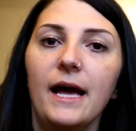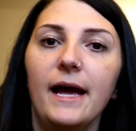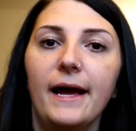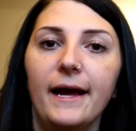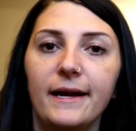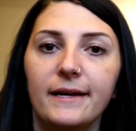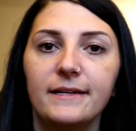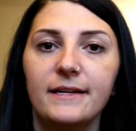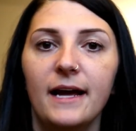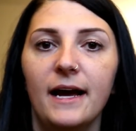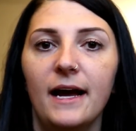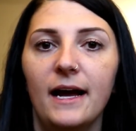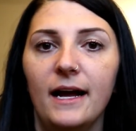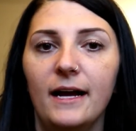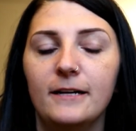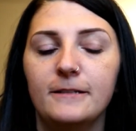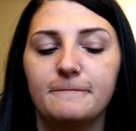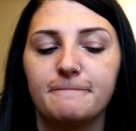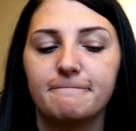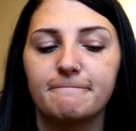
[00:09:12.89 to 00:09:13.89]
And
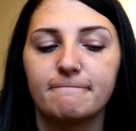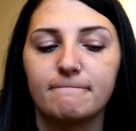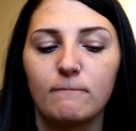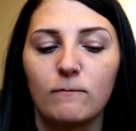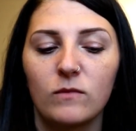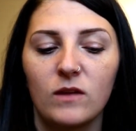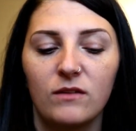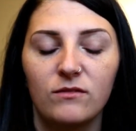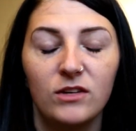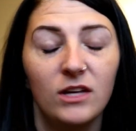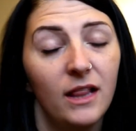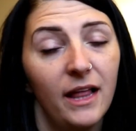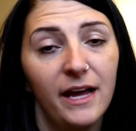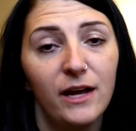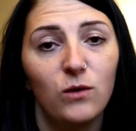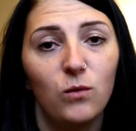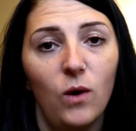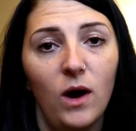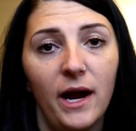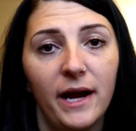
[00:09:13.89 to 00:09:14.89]
uh, if you
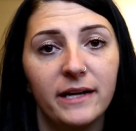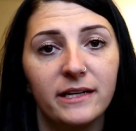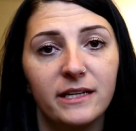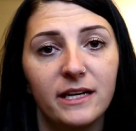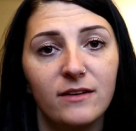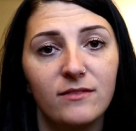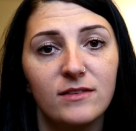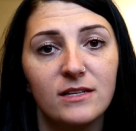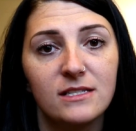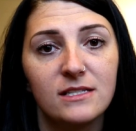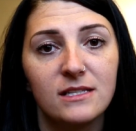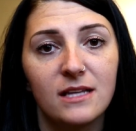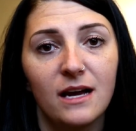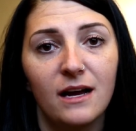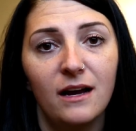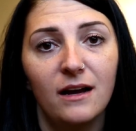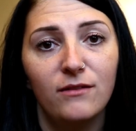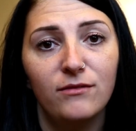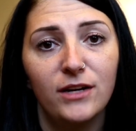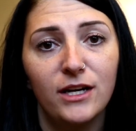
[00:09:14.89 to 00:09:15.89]
like wine, give this
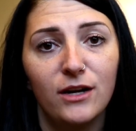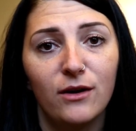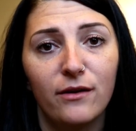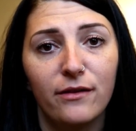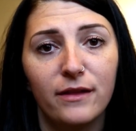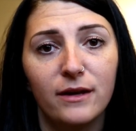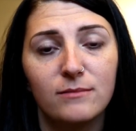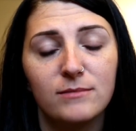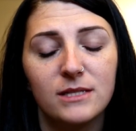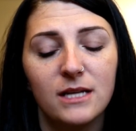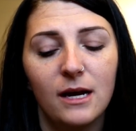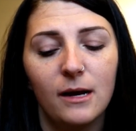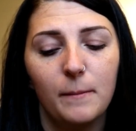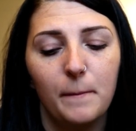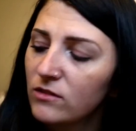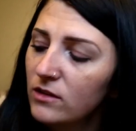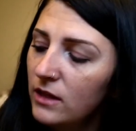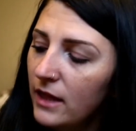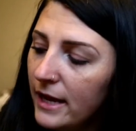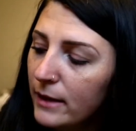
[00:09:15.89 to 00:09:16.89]
uh, video a thumbs up.
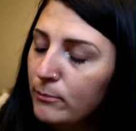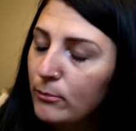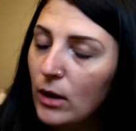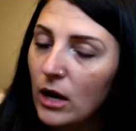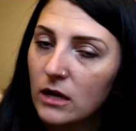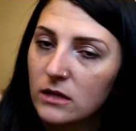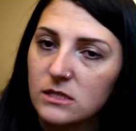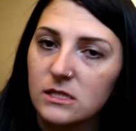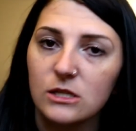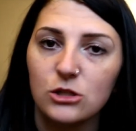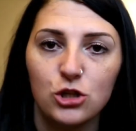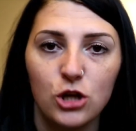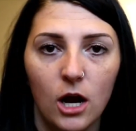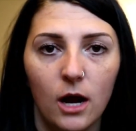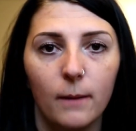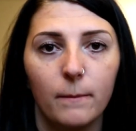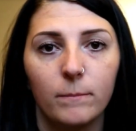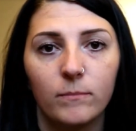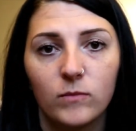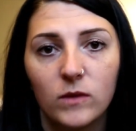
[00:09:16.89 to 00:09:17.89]
If you like
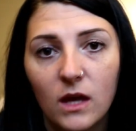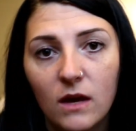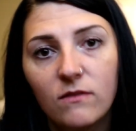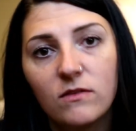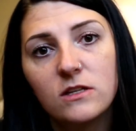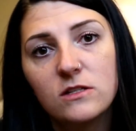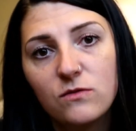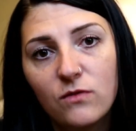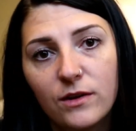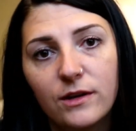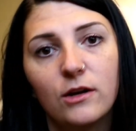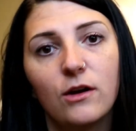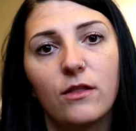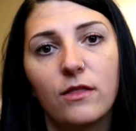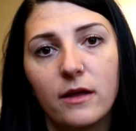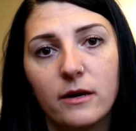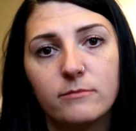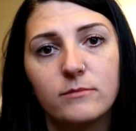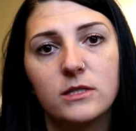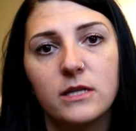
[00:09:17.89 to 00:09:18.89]
BoxyCharm, give this video a
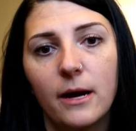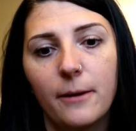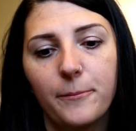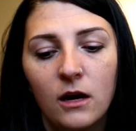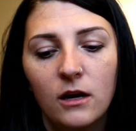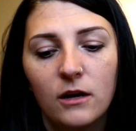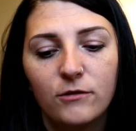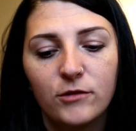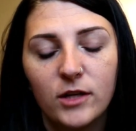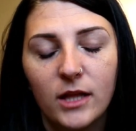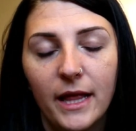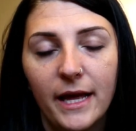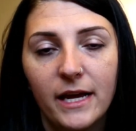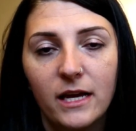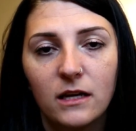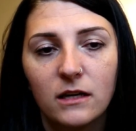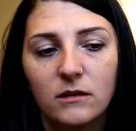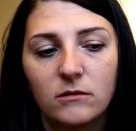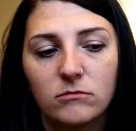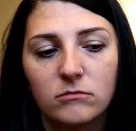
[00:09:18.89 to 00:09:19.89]
thumbs up. If you
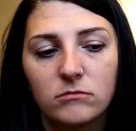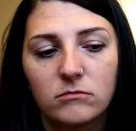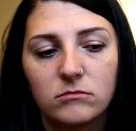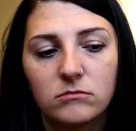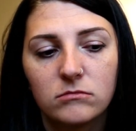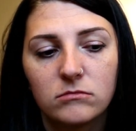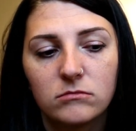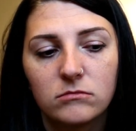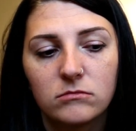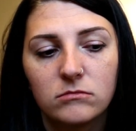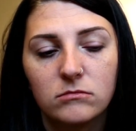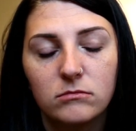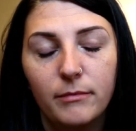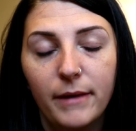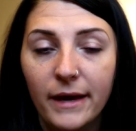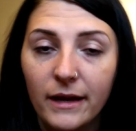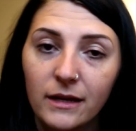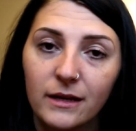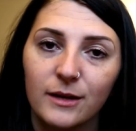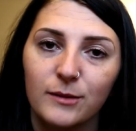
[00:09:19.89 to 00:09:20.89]
like
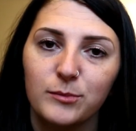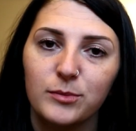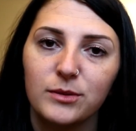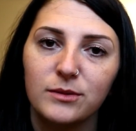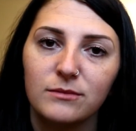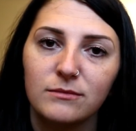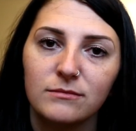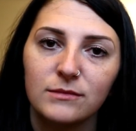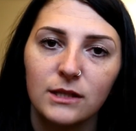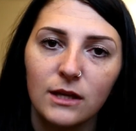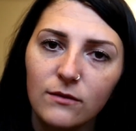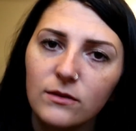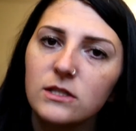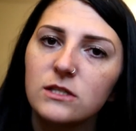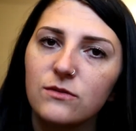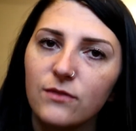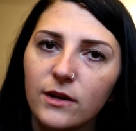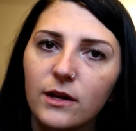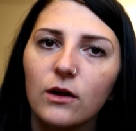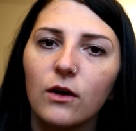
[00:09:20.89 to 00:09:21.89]
makeup, give
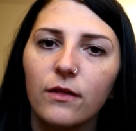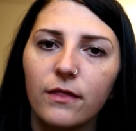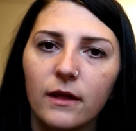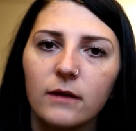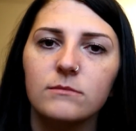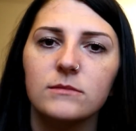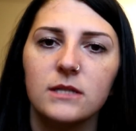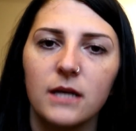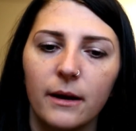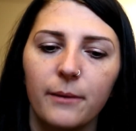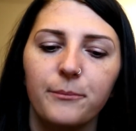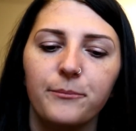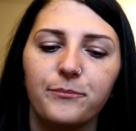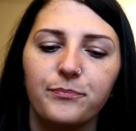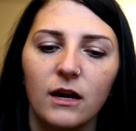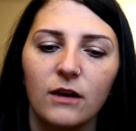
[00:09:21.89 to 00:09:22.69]
this video a thumbs up.